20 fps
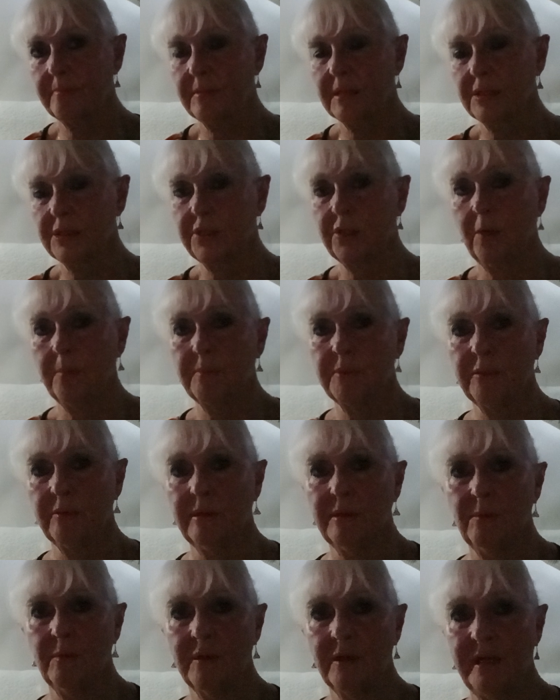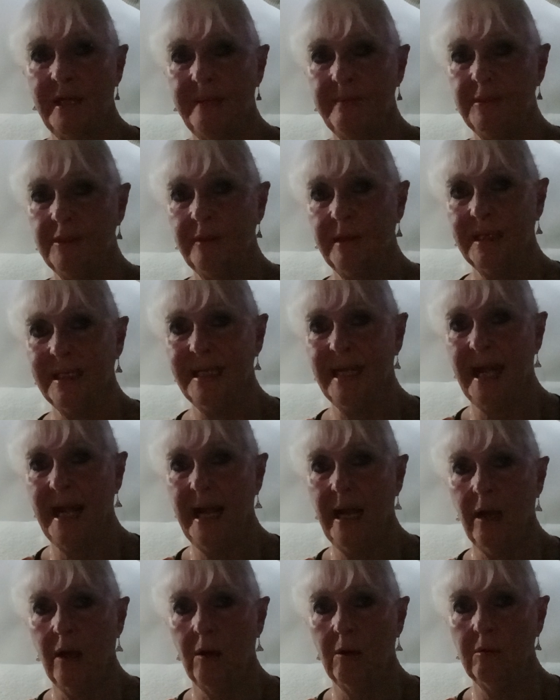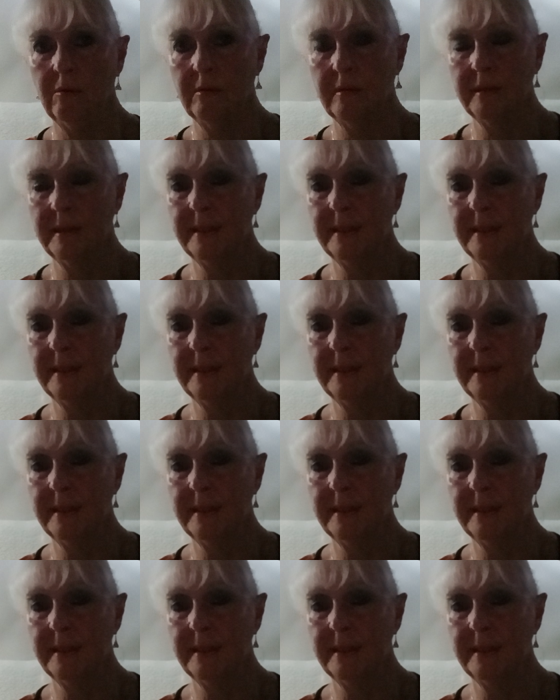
stop doing what I am doing now